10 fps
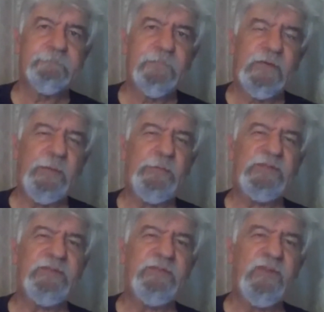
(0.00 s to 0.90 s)
What
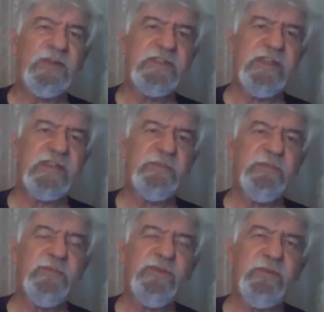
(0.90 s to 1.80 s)
happens if God stands
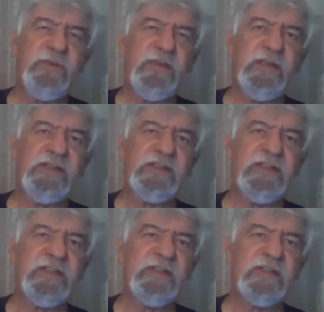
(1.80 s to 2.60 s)
before you and I and he says,